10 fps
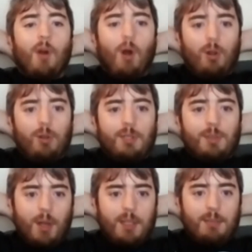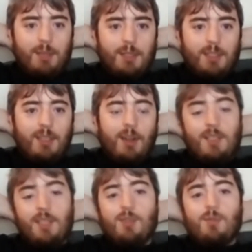the responsibility onto
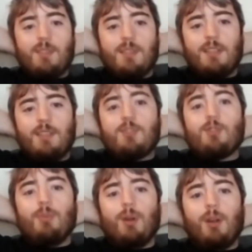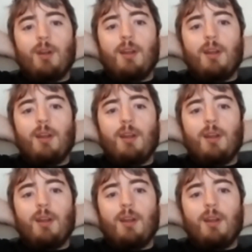you as a consumer,